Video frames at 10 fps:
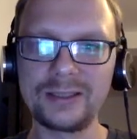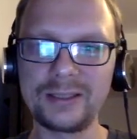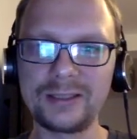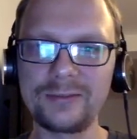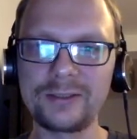
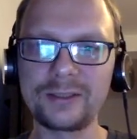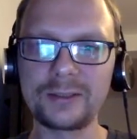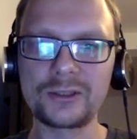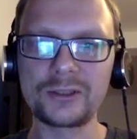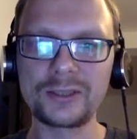figure out the
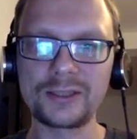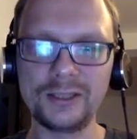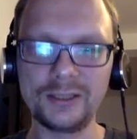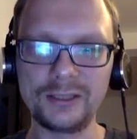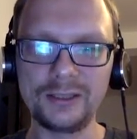trick
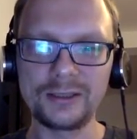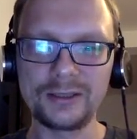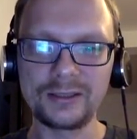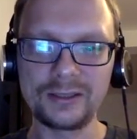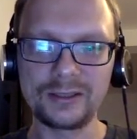here.
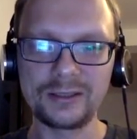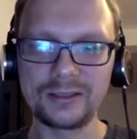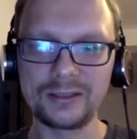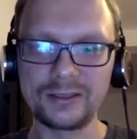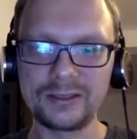
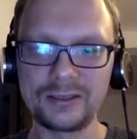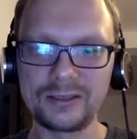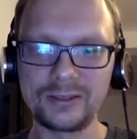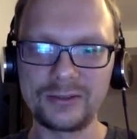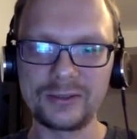
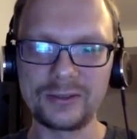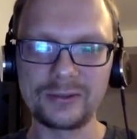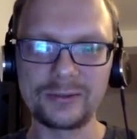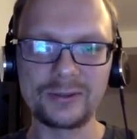So